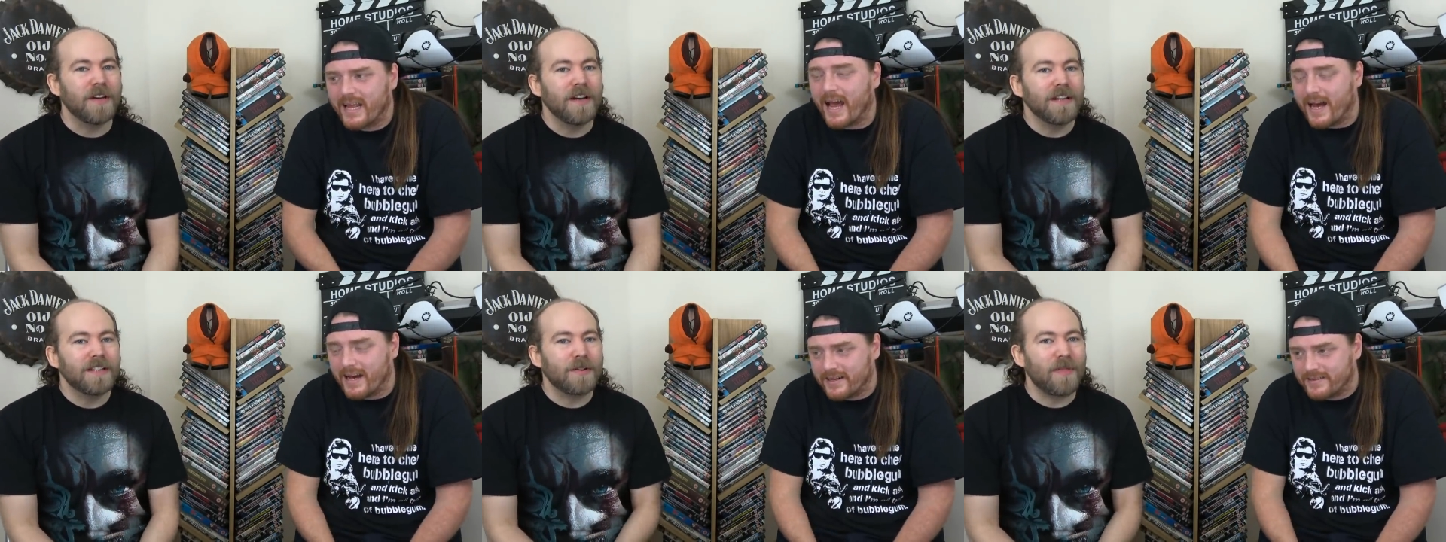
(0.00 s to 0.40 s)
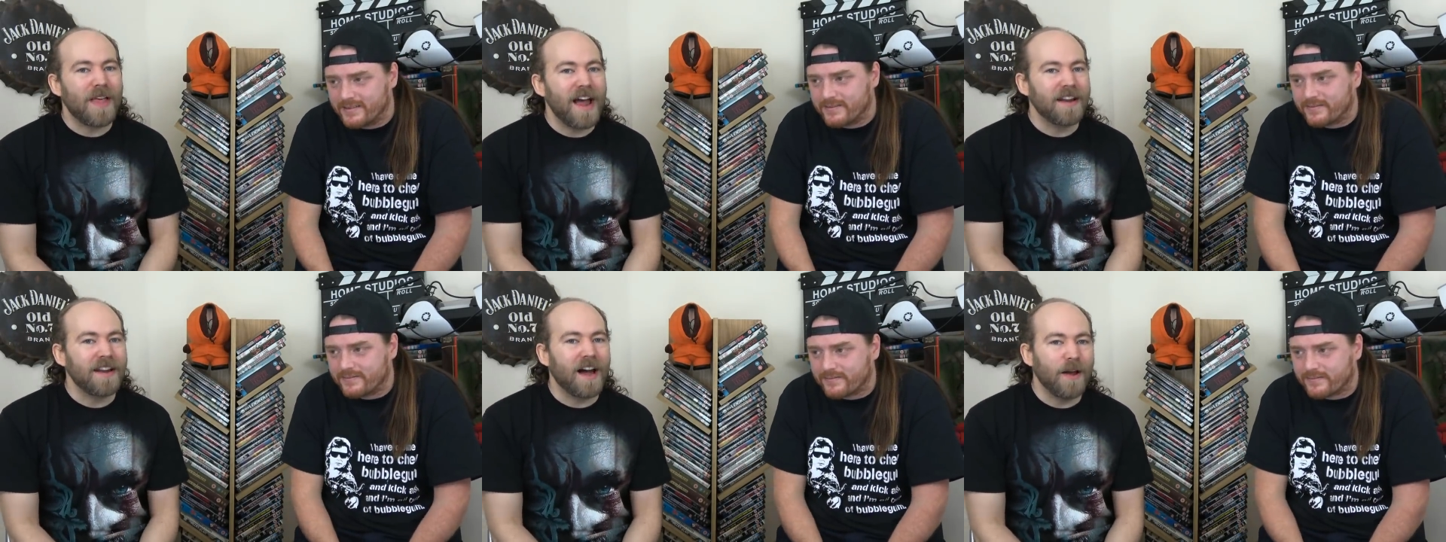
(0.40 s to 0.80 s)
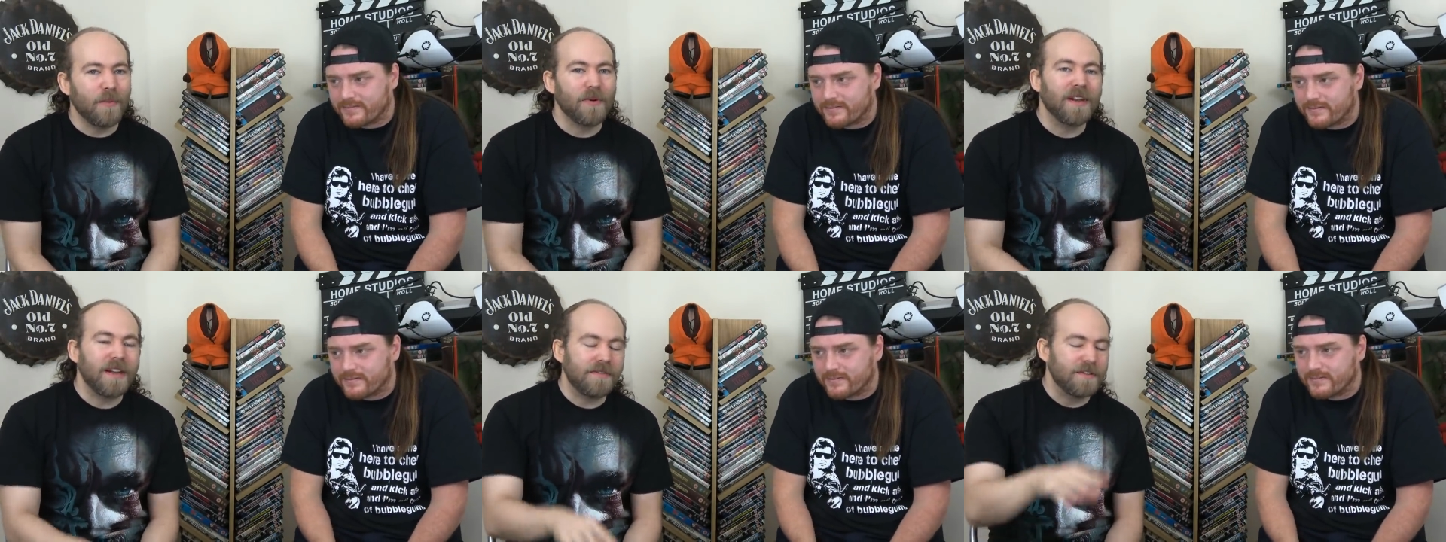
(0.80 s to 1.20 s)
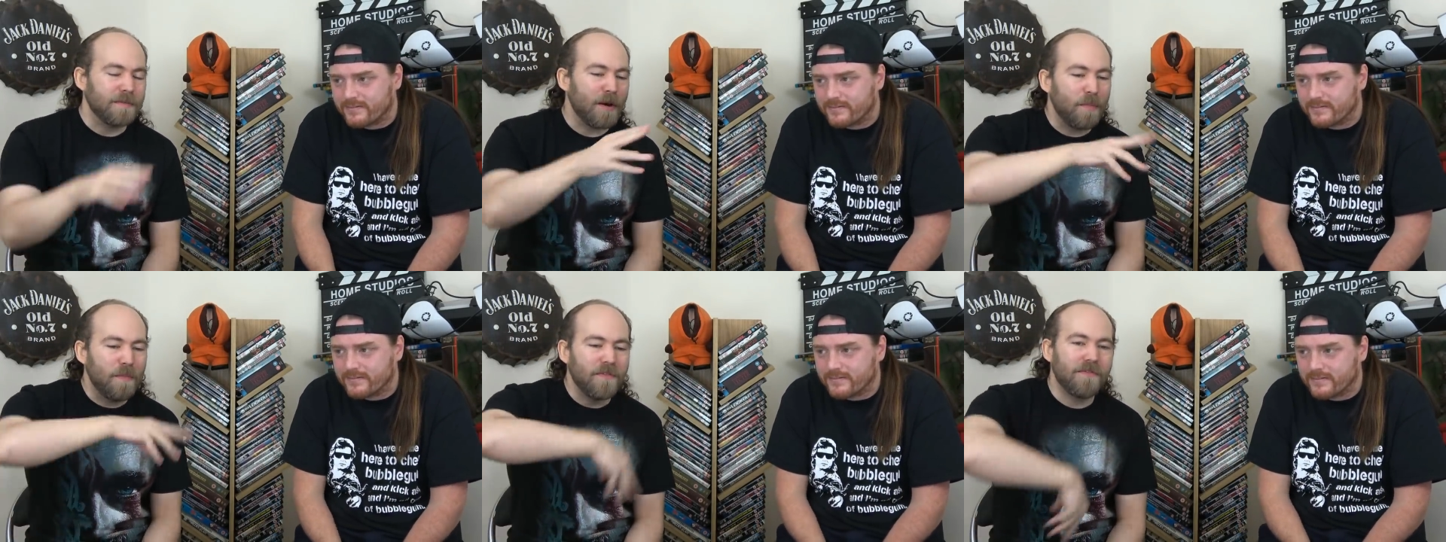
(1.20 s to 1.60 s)
Speaker 1: Yeah. So that night, we'll leave
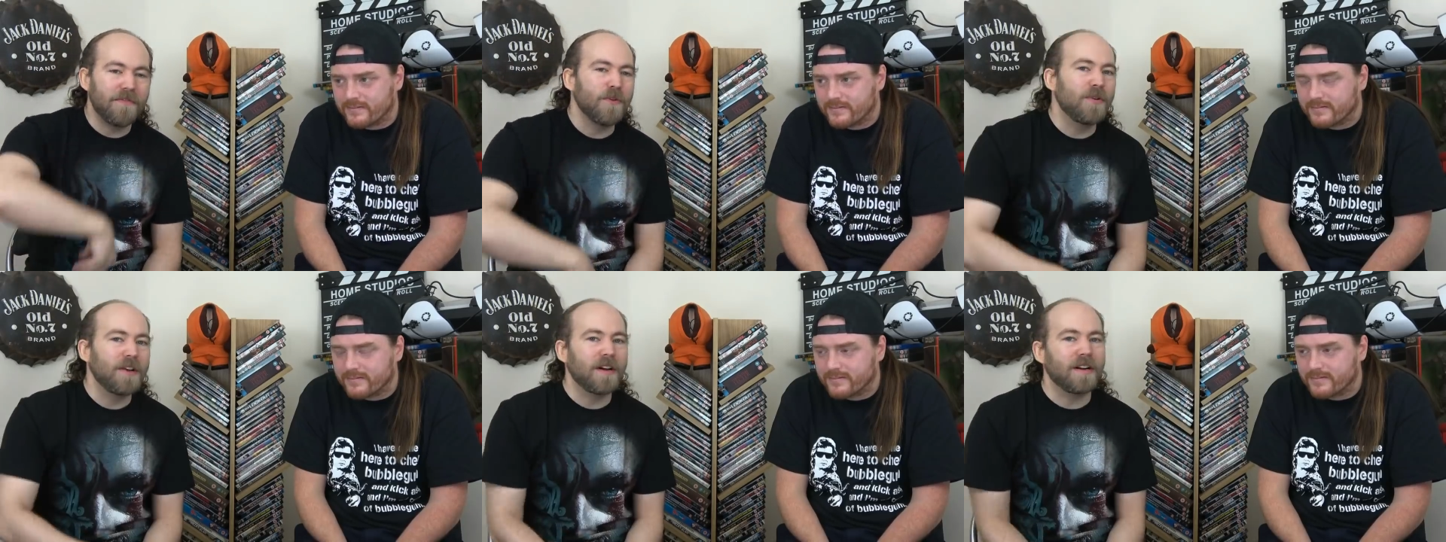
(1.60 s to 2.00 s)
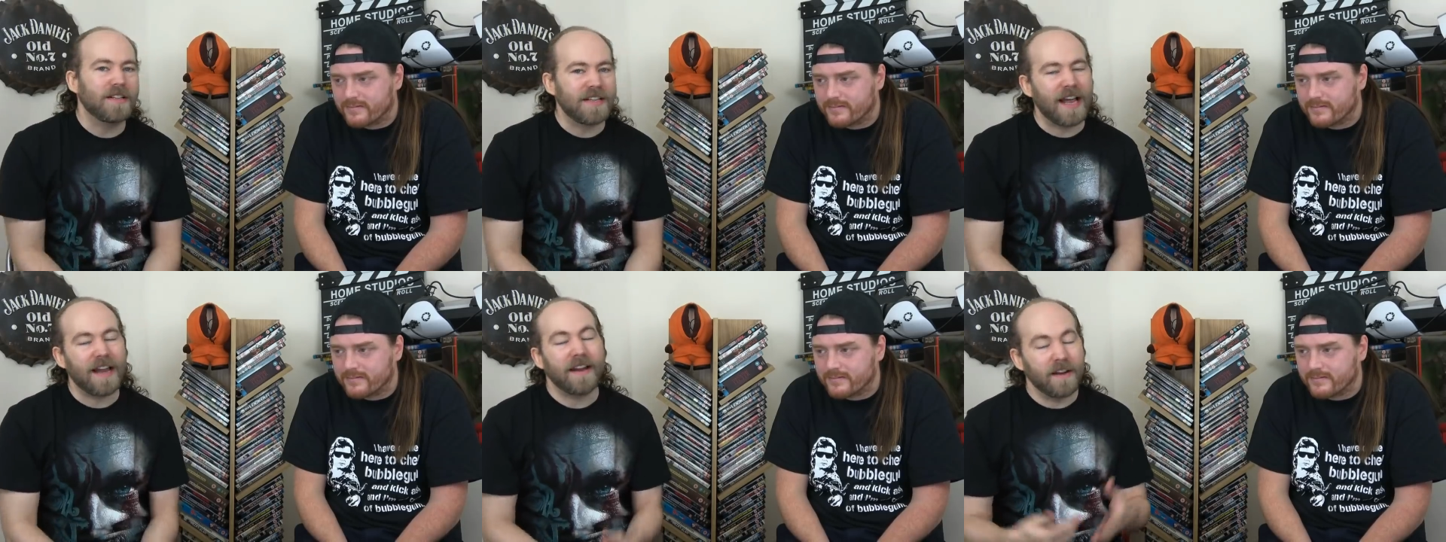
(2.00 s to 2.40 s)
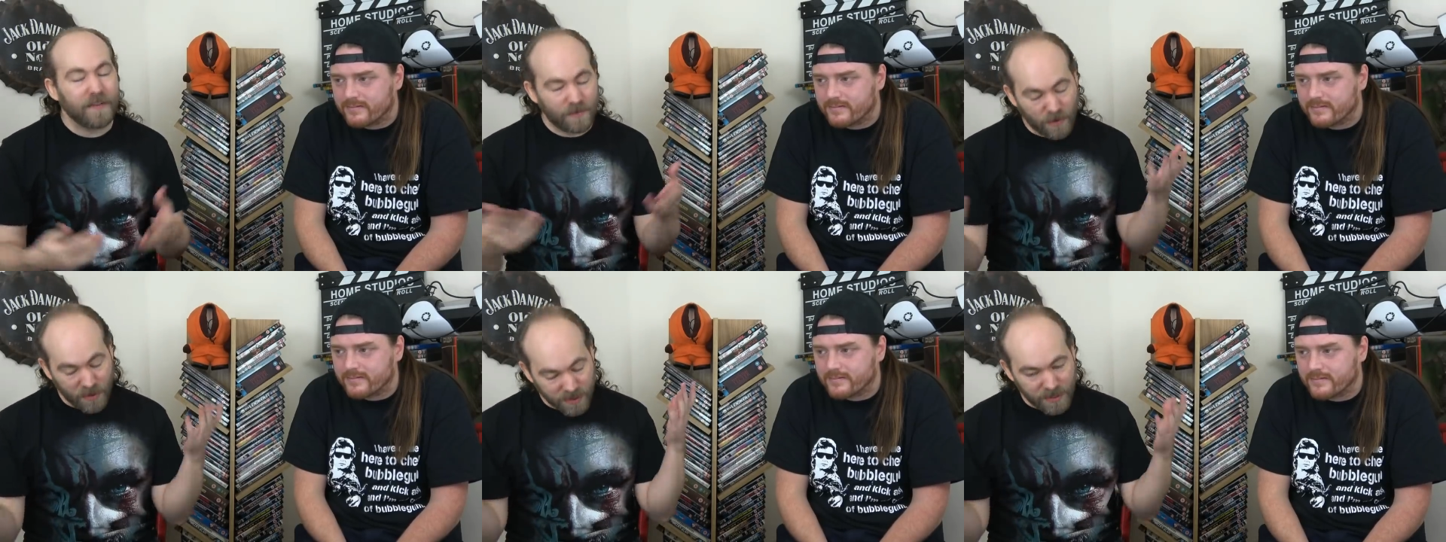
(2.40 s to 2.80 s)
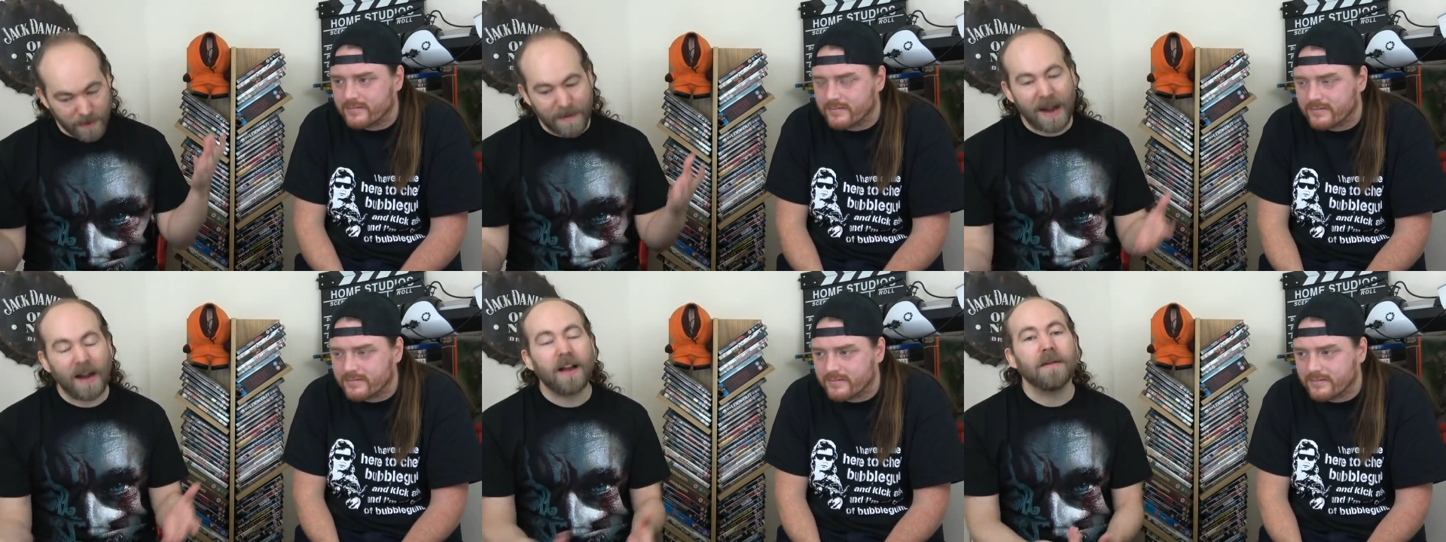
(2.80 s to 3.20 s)
some open food in our tent, and, of course,
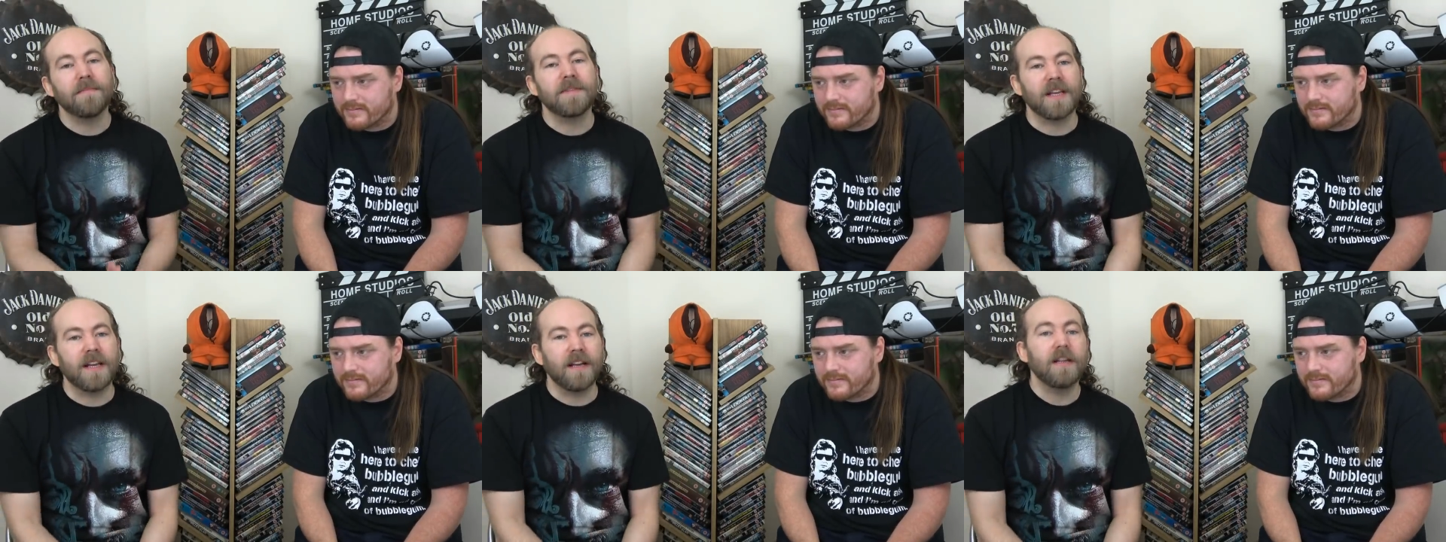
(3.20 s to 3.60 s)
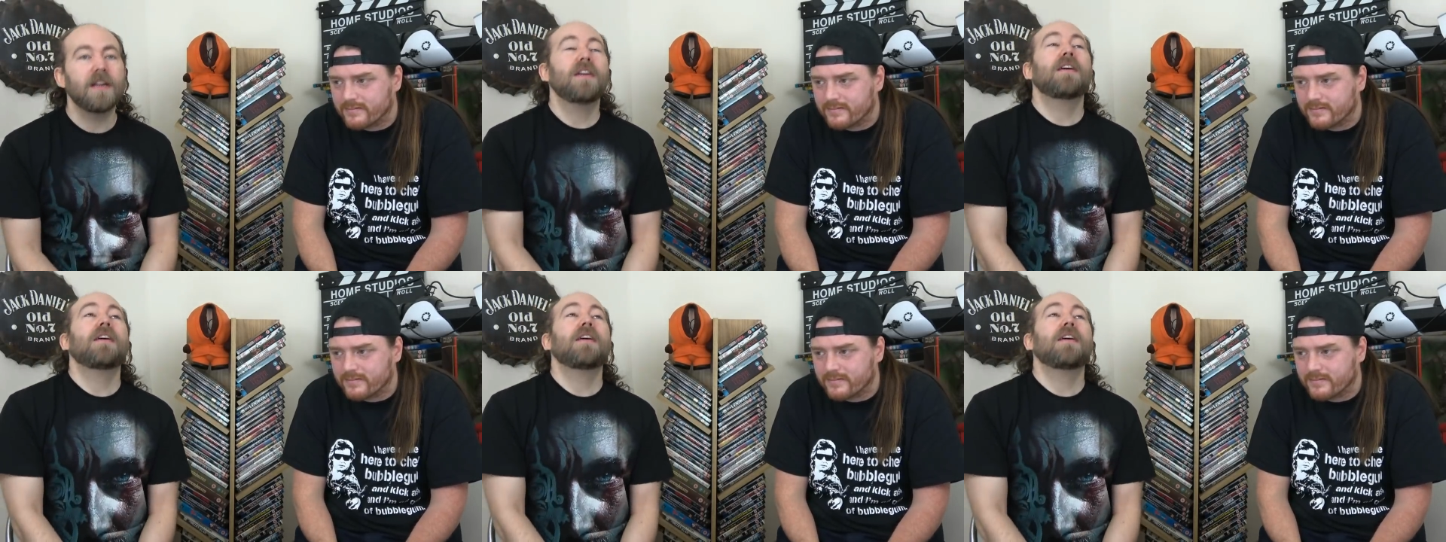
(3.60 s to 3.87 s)
the bear comes in,